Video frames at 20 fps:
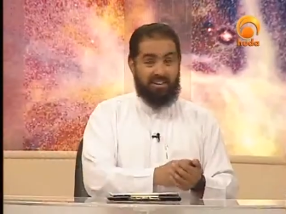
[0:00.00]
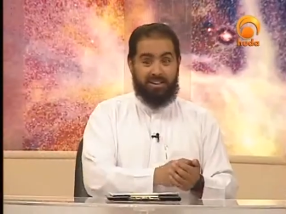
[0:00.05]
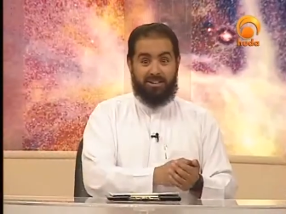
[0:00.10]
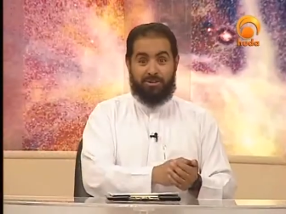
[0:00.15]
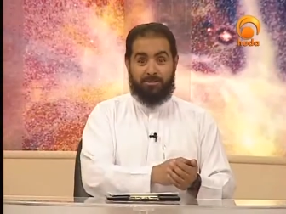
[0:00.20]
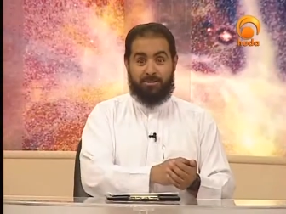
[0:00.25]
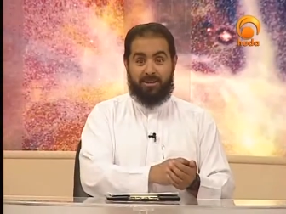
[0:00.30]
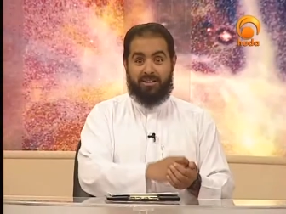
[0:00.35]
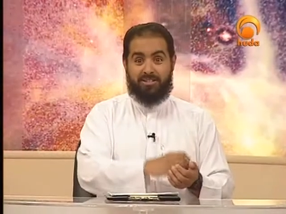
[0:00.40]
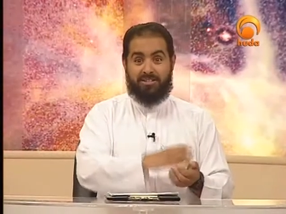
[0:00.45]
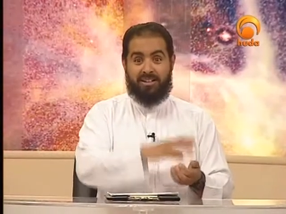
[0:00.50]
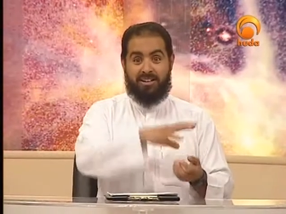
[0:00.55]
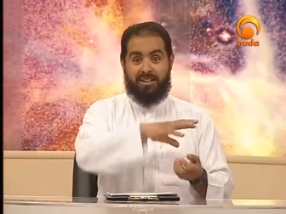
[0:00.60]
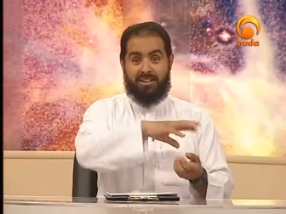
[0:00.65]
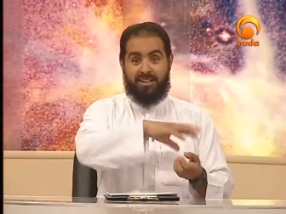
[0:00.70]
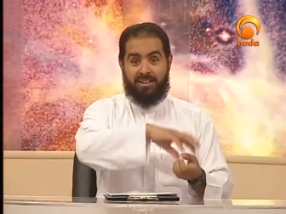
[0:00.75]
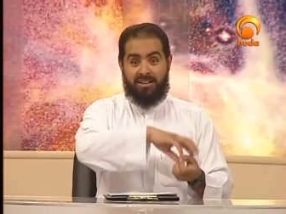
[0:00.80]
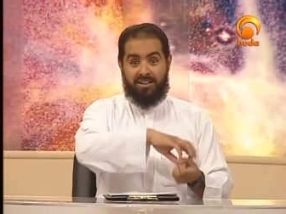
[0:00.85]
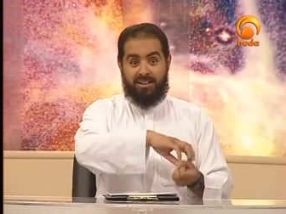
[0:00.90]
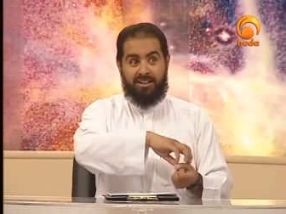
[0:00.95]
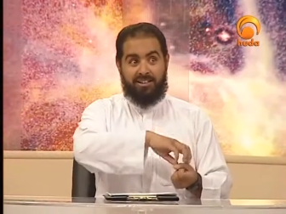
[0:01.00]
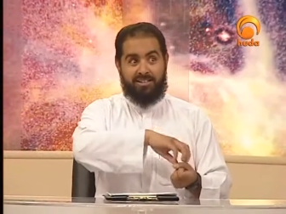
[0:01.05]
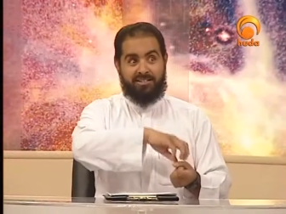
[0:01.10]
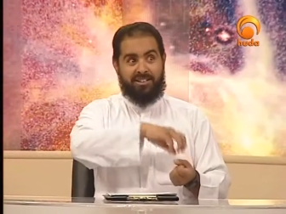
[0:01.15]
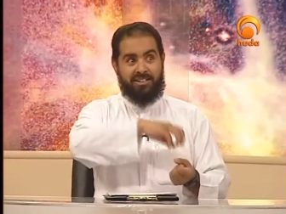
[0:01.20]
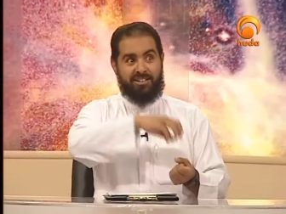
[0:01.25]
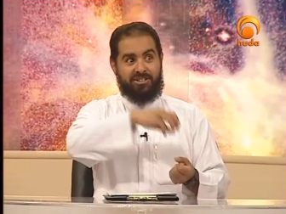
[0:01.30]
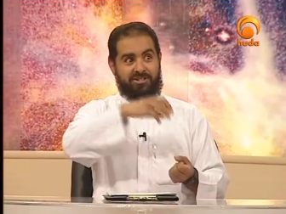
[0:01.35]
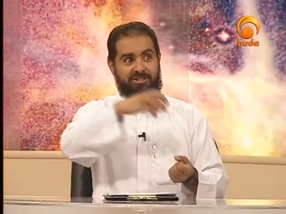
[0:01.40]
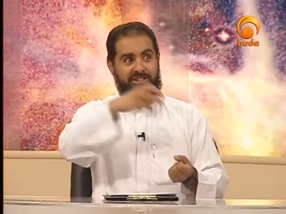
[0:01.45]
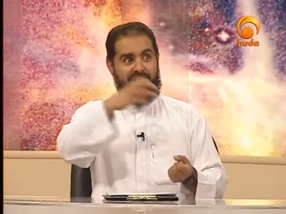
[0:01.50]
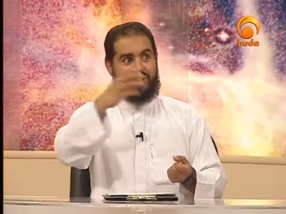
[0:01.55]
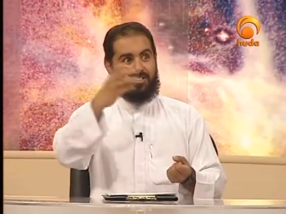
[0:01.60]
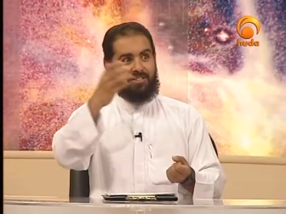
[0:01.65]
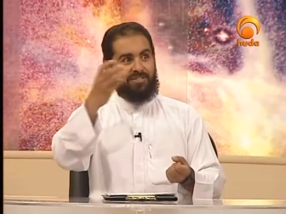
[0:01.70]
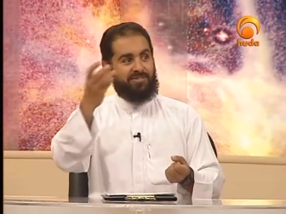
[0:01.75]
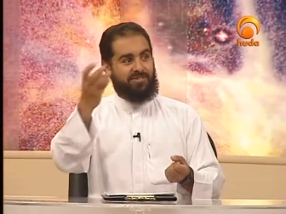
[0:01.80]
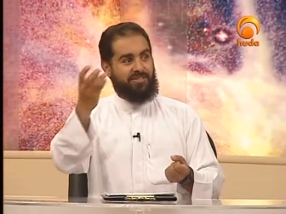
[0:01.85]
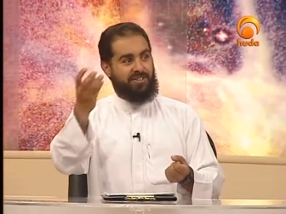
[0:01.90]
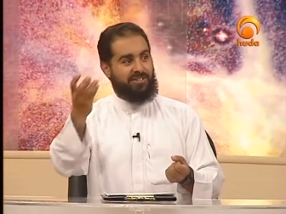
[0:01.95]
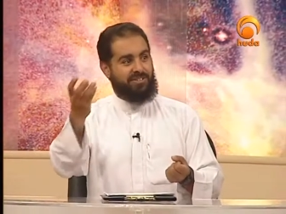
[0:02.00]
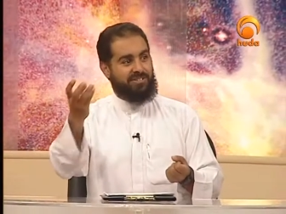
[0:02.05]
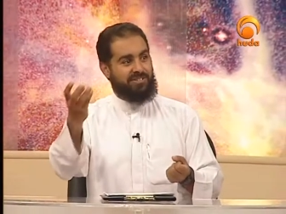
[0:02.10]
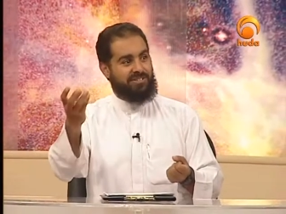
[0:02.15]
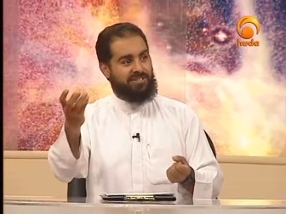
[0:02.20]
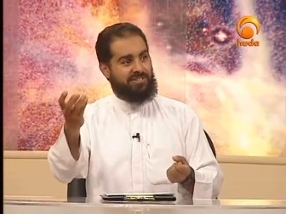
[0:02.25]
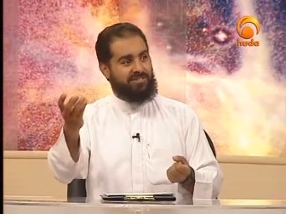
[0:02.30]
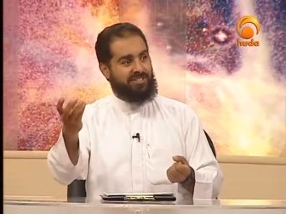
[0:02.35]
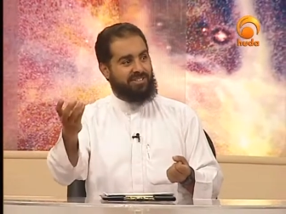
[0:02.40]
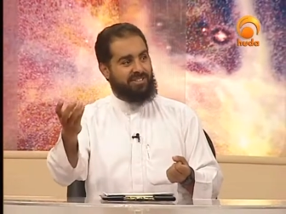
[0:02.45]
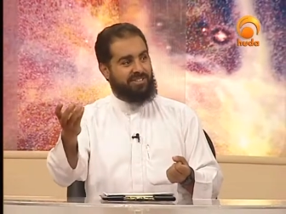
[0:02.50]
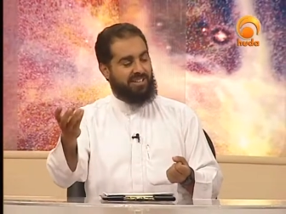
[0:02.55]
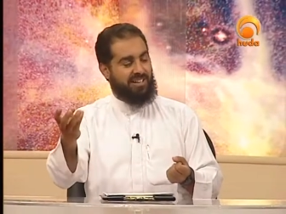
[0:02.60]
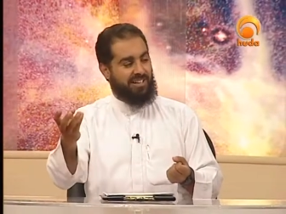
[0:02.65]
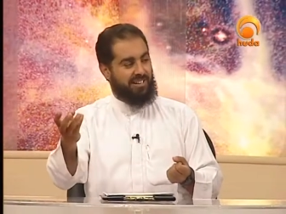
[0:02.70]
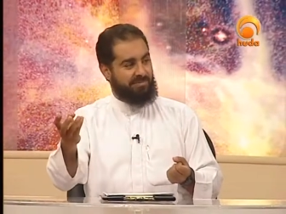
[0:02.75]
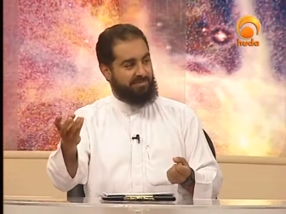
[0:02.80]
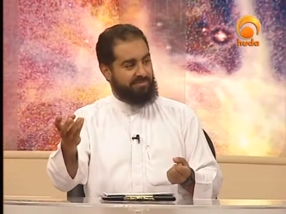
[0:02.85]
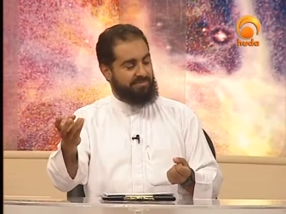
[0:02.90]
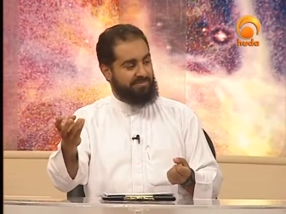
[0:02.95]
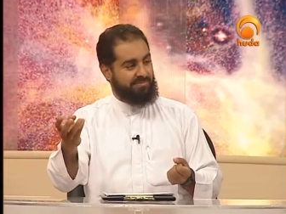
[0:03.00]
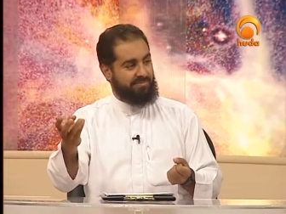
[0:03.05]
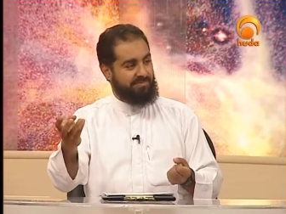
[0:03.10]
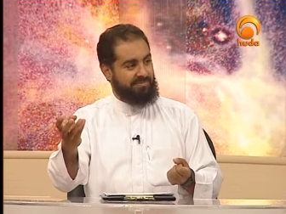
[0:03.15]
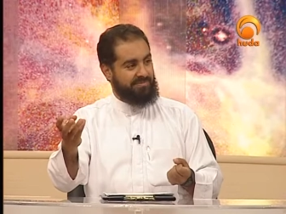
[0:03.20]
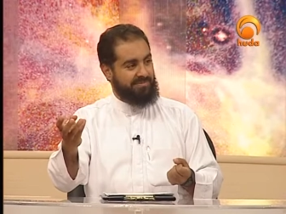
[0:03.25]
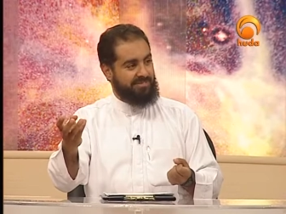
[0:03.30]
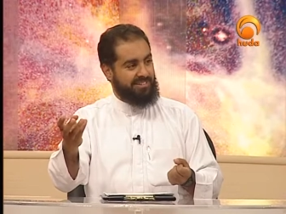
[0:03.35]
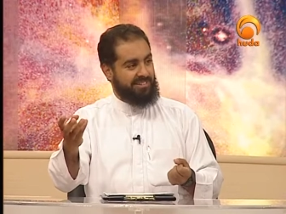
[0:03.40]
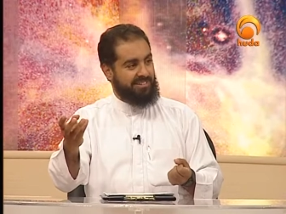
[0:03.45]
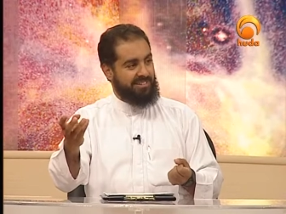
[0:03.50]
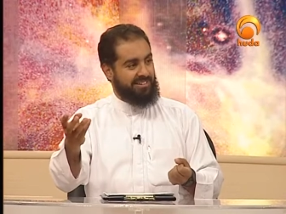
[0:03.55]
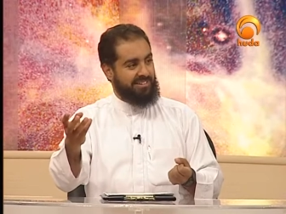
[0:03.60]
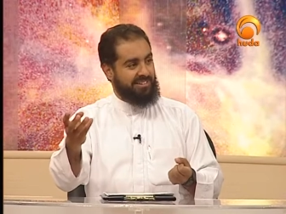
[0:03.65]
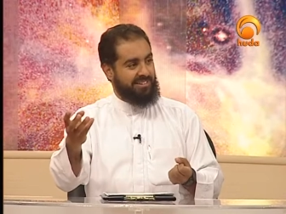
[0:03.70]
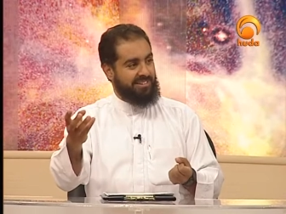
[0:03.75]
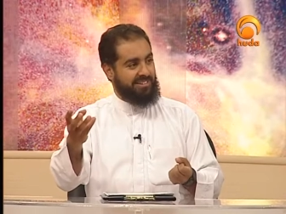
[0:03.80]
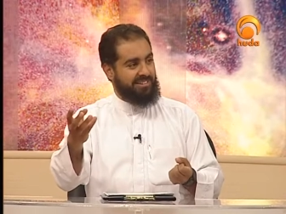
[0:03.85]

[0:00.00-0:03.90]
Allah subhanahu wa ta'ala, it takes you out of the fold of Islam. Major shirk.